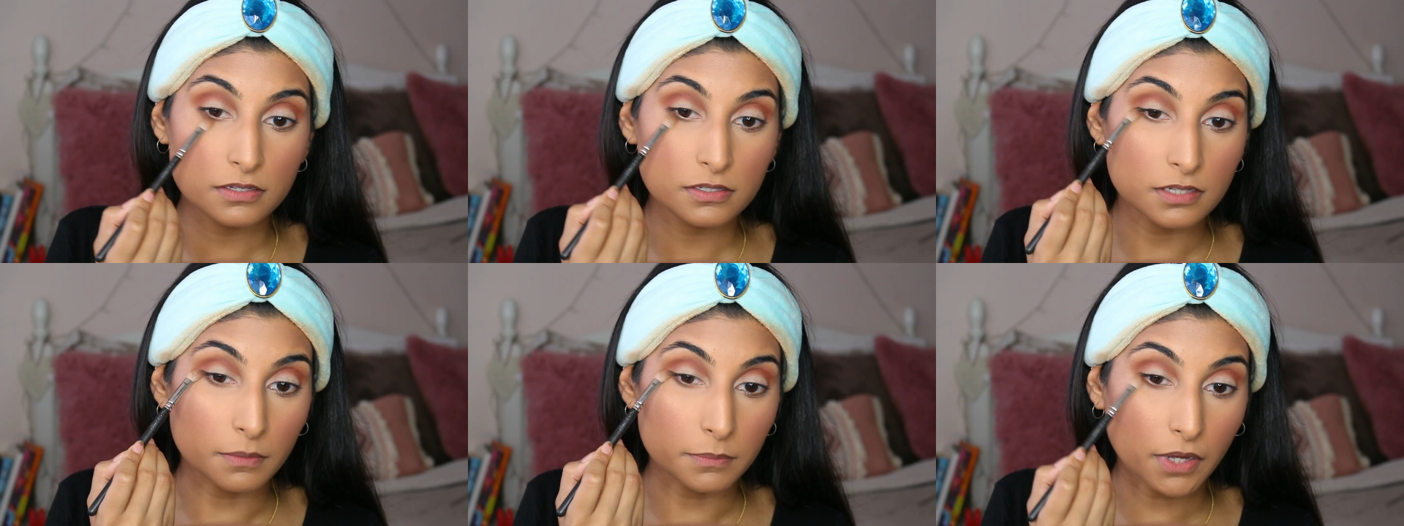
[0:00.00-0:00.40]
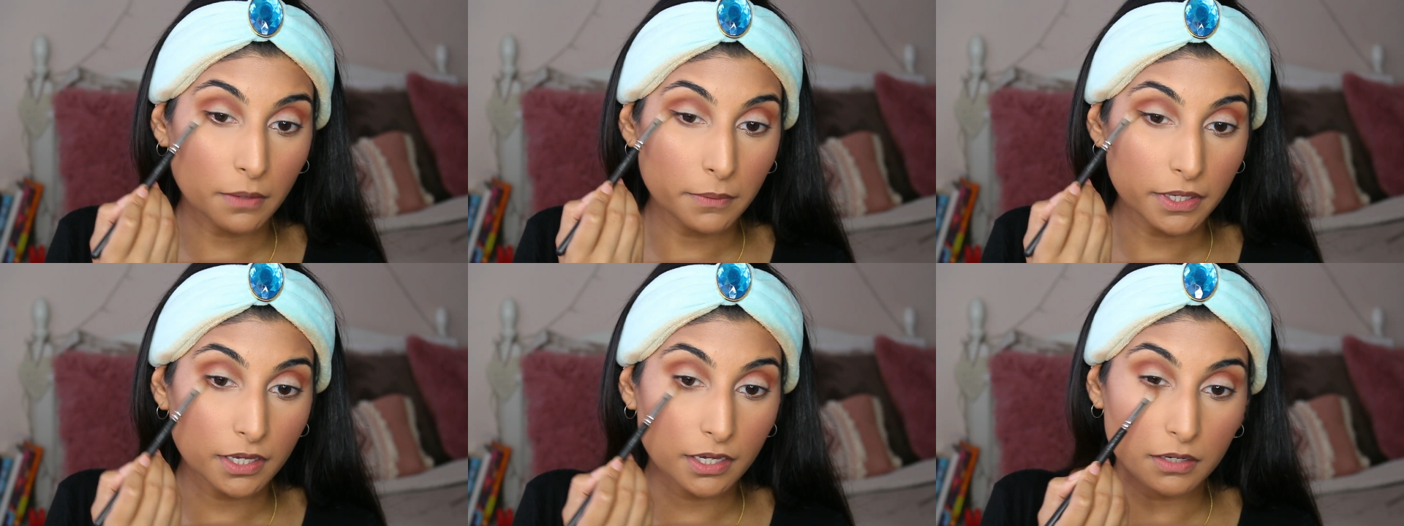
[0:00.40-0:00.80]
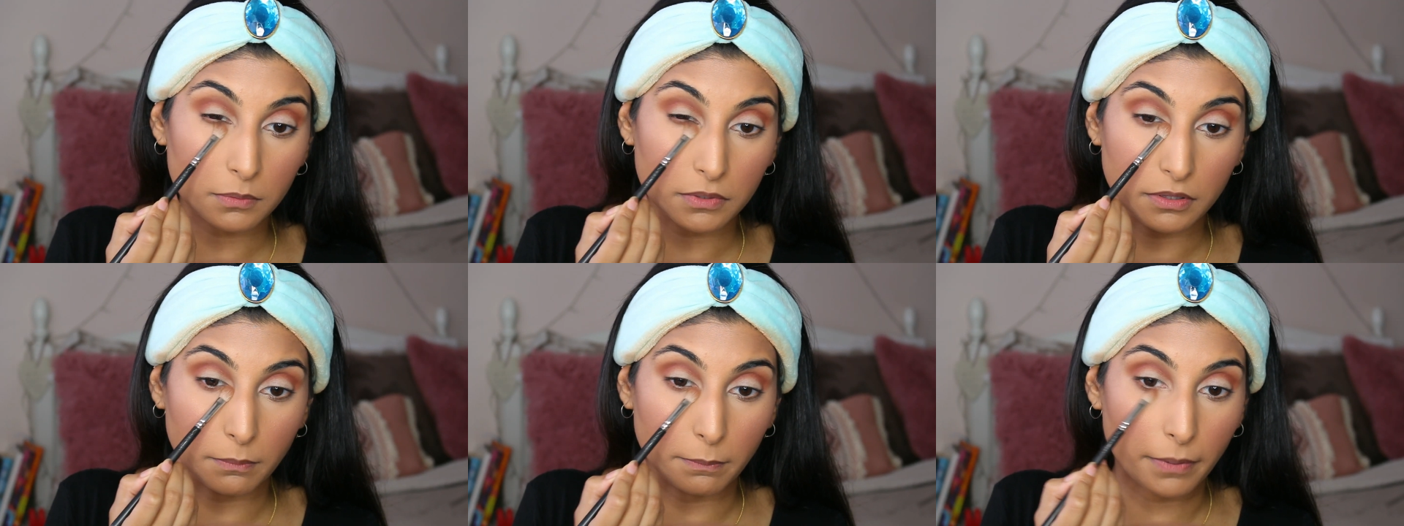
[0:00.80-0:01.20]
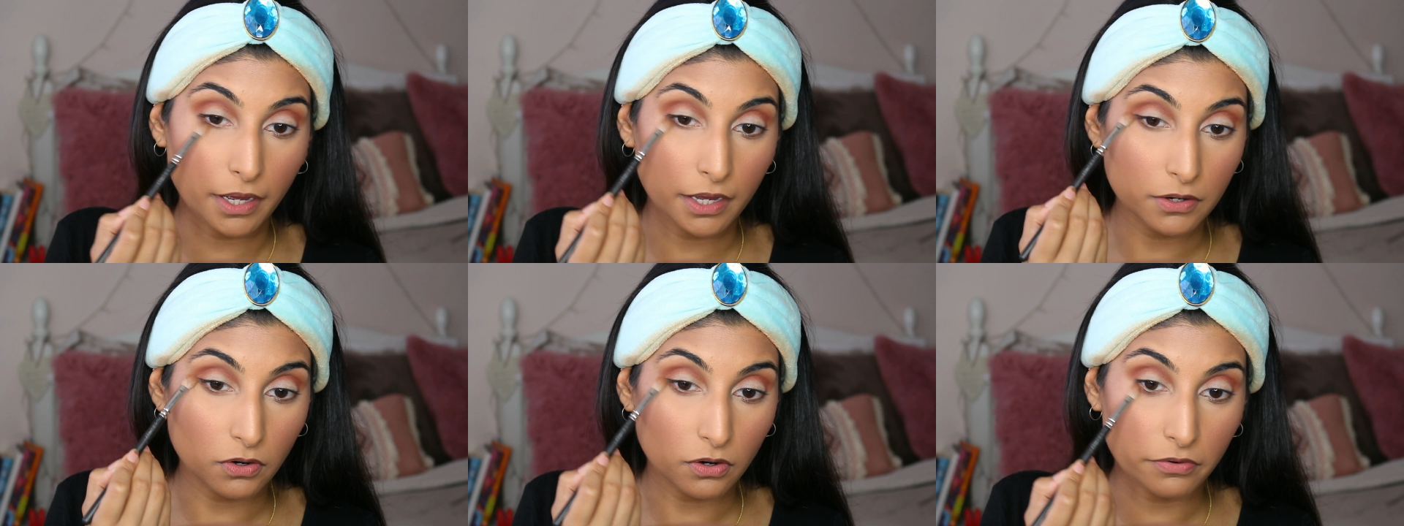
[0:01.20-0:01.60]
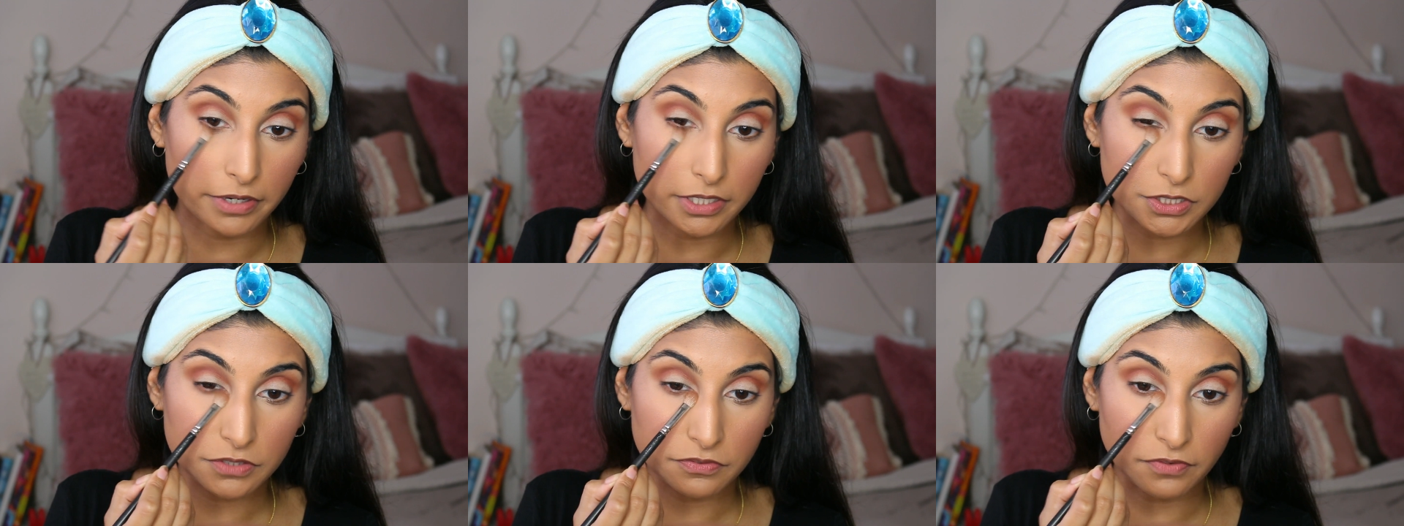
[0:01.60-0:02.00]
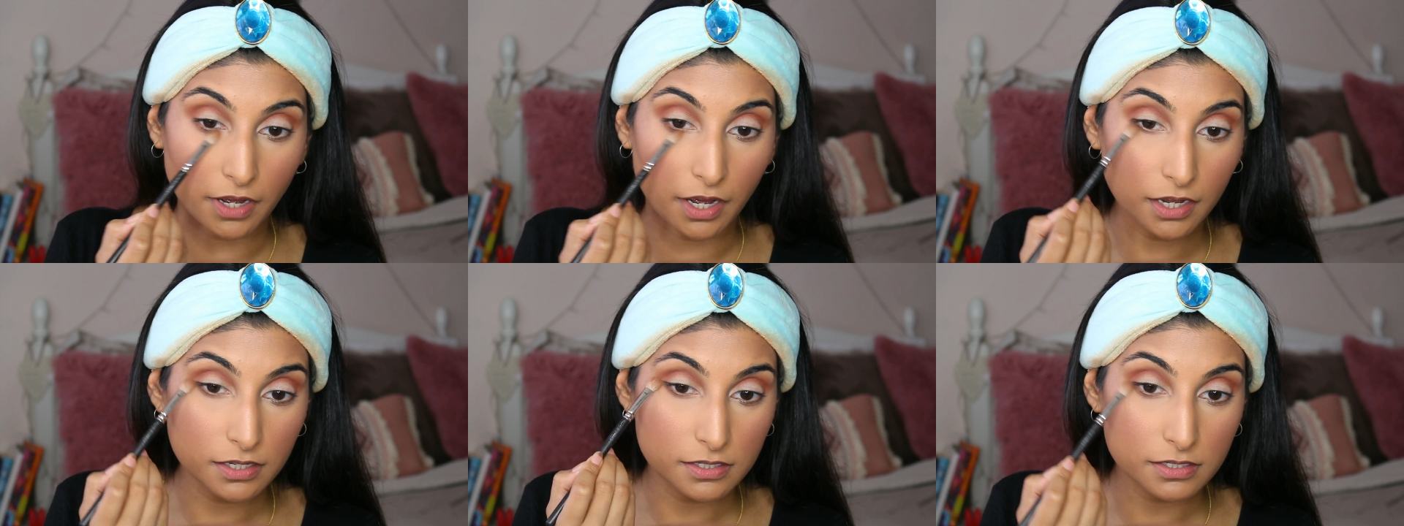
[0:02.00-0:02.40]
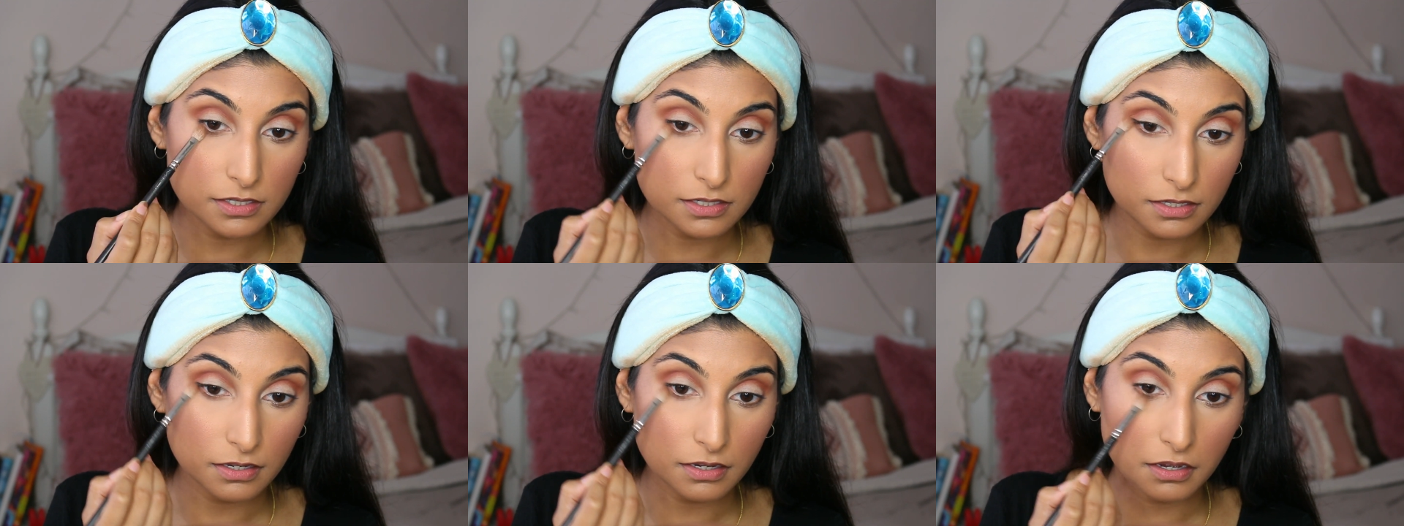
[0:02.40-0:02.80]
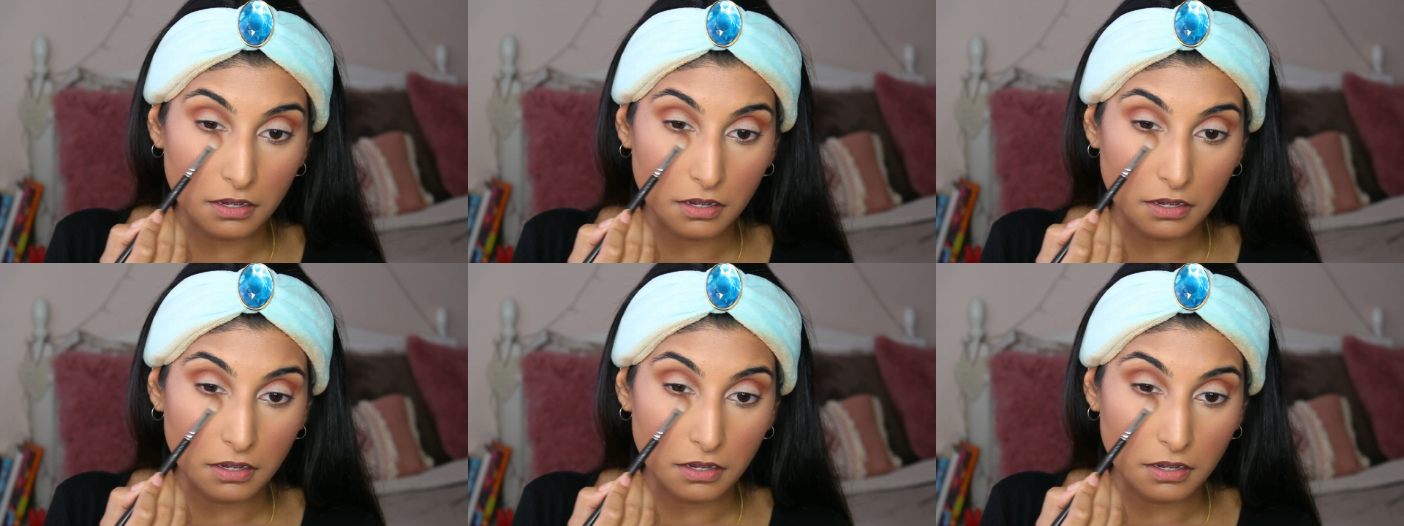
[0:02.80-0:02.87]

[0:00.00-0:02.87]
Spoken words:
So I'm going in with the burnt orange first.